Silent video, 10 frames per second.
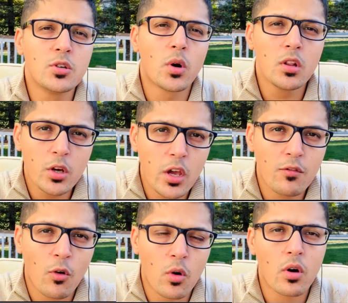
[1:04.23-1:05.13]
you are looking
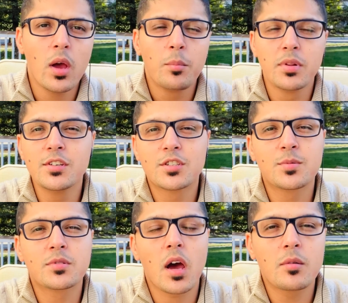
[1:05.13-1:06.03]
for, please
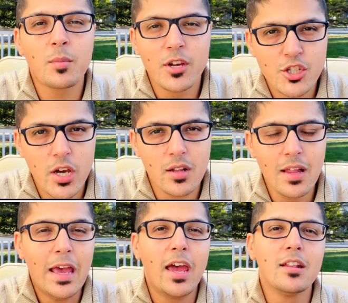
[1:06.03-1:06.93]
subscribe to my channel
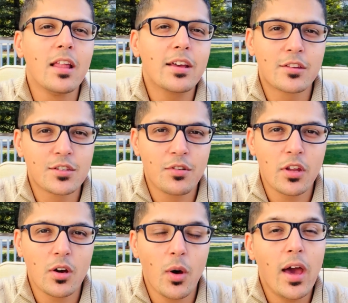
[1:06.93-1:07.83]
and like this
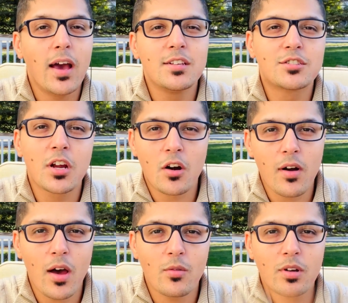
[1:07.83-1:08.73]
video and stick
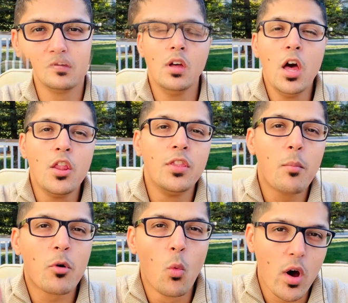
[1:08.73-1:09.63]
around.
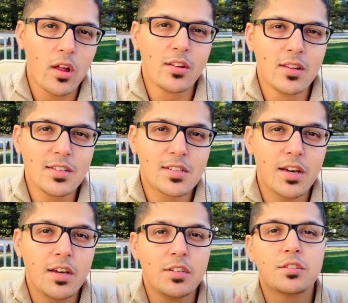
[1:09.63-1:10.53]
Number one on the list
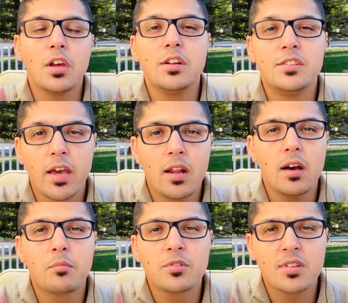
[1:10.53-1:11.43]
is
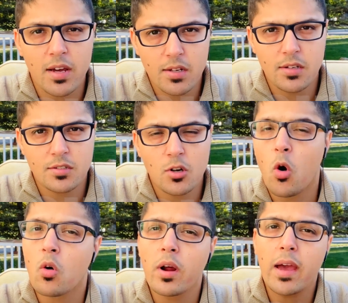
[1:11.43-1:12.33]
data scientist
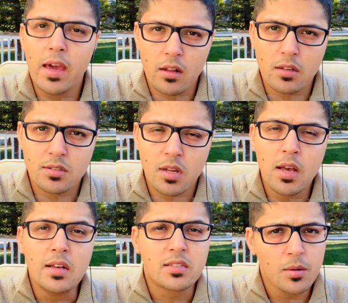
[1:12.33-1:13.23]
or analyst.
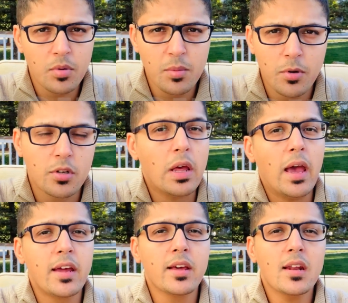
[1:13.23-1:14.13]
Simply put,
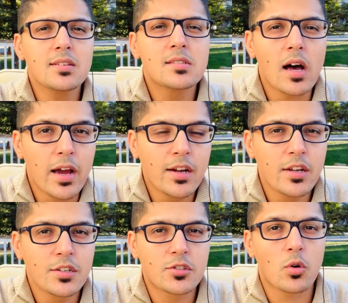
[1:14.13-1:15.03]
a data
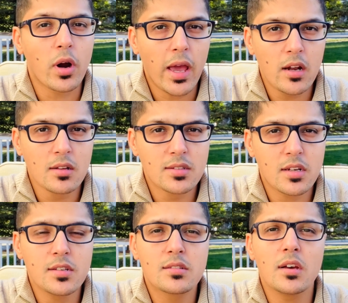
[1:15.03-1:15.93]
scientist or analyst
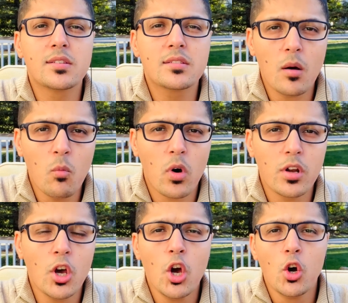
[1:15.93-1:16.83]
is
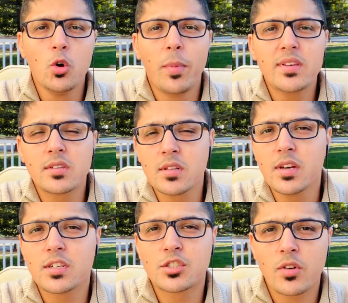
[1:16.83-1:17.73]
someone who basically
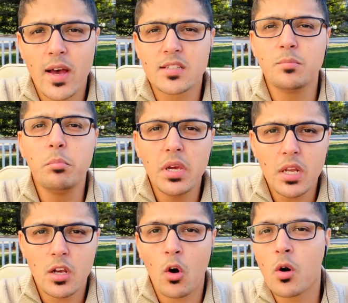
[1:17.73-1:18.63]
extracts
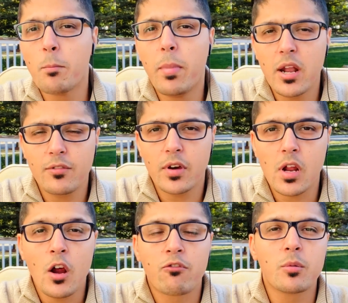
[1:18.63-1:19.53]
meaning or benefit
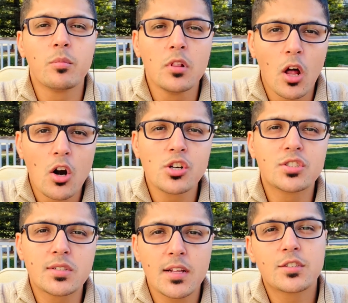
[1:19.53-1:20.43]
from large
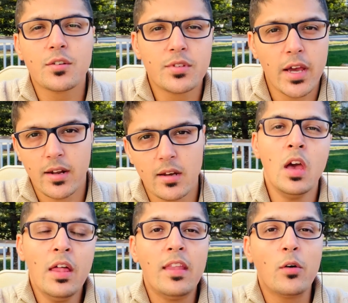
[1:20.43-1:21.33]
sets of data.
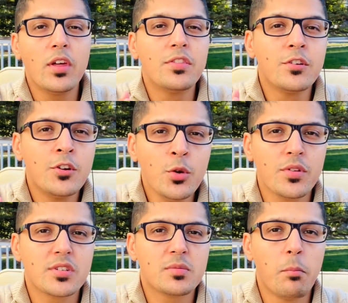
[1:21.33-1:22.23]
Now, they do
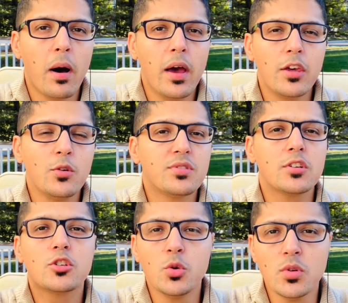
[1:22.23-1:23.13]
this by
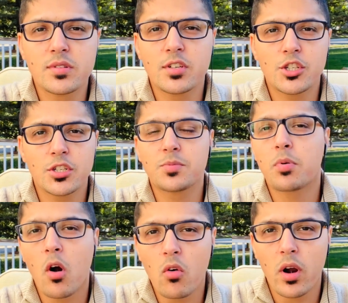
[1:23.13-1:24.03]
using tools such as
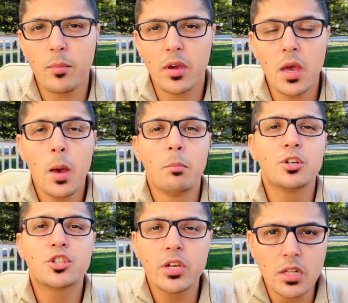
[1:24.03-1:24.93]
programming,
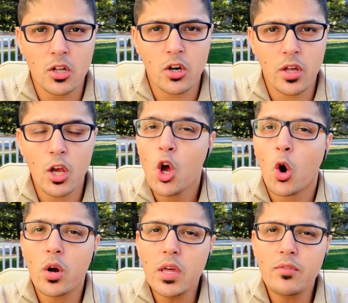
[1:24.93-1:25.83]
machine learning,
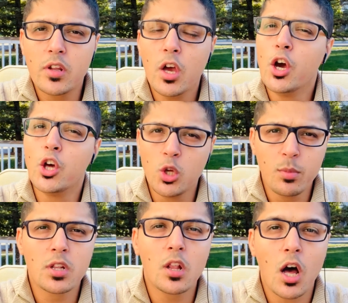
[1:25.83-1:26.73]
or even
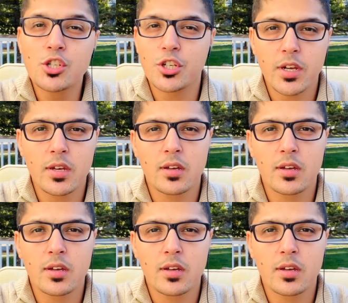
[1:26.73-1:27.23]
human logic.